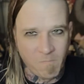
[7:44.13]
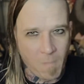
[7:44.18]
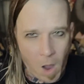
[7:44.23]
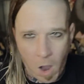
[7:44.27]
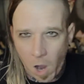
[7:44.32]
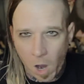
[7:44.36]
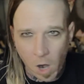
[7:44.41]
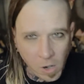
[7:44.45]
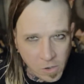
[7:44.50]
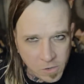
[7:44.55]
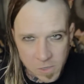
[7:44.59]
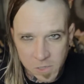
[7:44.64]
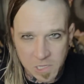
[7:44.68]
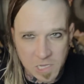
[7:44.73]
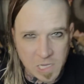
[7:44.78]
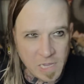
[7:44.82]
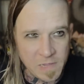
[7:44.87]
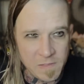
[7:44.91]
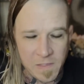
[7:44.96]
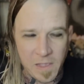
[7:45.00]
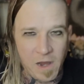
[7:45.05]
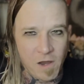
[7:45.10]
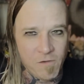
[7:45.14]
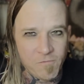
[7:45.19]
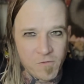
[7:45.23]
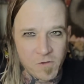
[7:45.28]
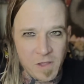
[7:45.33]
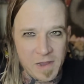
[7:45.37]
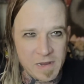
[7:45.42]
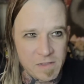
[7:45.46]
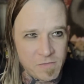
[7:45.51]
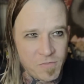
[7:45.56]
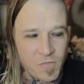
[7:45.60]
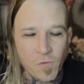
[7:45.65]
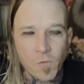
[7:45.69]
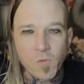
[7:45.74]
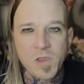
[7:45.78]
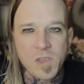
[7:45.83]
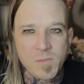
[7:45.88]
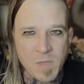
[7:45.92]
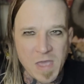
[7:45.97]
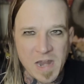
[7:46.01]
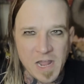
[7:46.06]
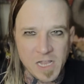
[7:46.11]
hardly in there for like 3
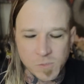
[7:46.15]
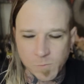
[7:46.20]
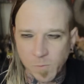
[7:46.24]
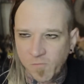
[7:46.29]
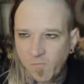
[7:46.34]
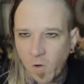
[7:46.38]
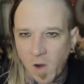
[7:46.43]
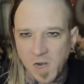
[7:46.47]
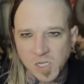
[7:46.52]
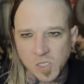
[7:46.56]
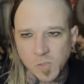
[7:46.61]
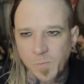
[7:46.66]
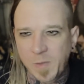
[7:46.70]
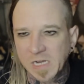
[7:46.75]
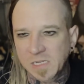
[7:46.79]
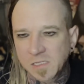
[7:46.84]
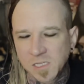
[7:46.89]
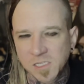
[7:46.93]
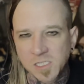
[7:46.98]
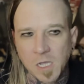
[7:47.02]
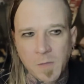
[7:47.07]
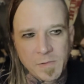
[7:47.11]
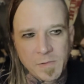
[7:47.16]
minutes before I just picked this up